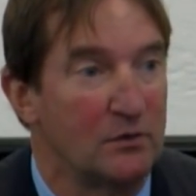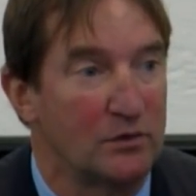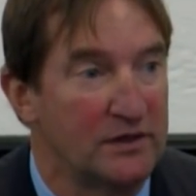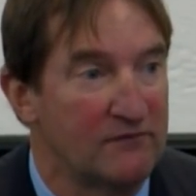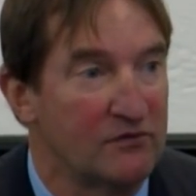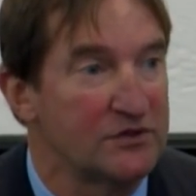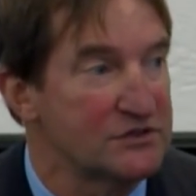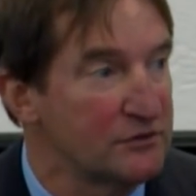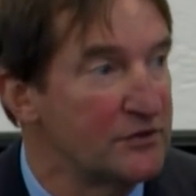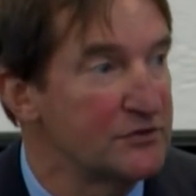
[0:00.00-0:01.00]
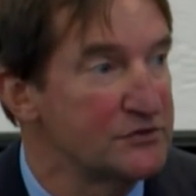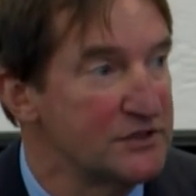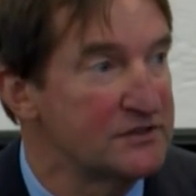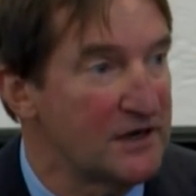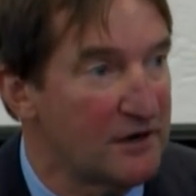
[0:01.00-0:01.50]
We never disclosed
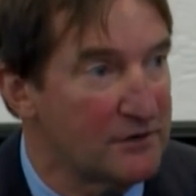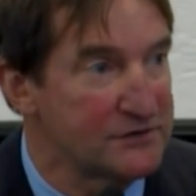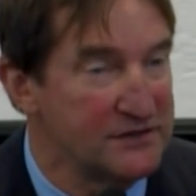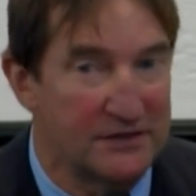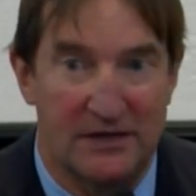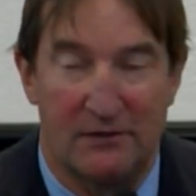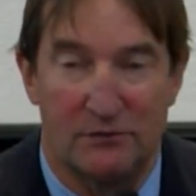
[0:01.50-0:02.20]
that Tara's DNA